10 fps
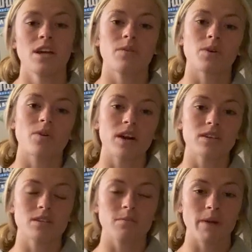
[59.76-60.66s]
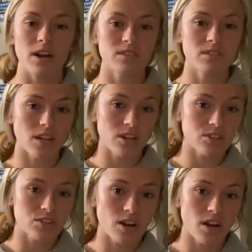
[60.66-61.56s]
it requires the parent's
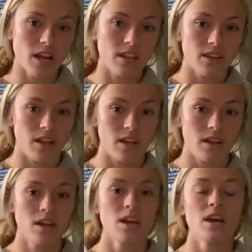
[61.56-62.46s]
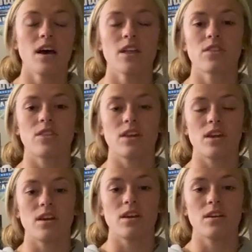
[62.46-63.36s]
signature and then
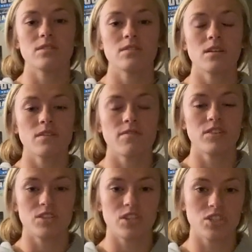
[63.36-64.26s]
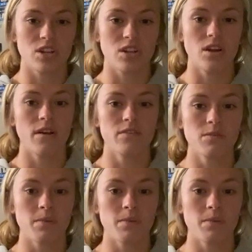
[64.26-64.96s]
the physician of the